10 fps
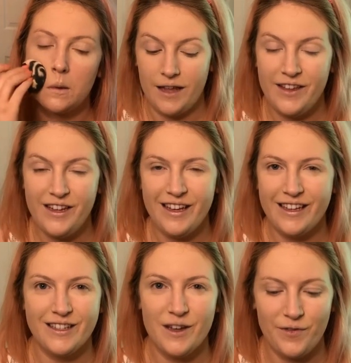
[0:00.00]
I think
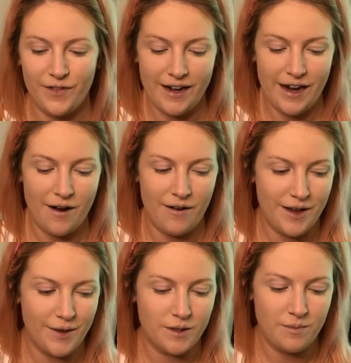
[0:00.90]
it's so funny how I
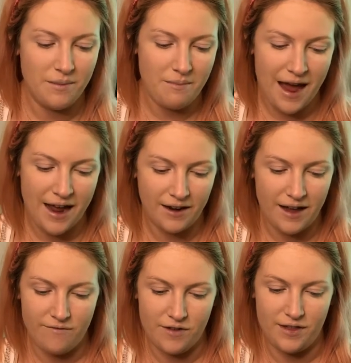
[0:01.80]
used to be matte
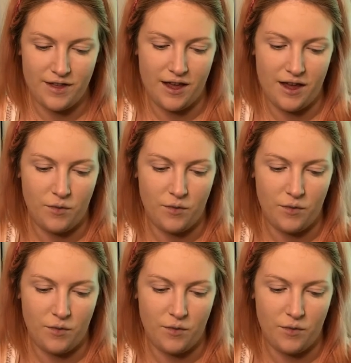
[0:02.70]
everything.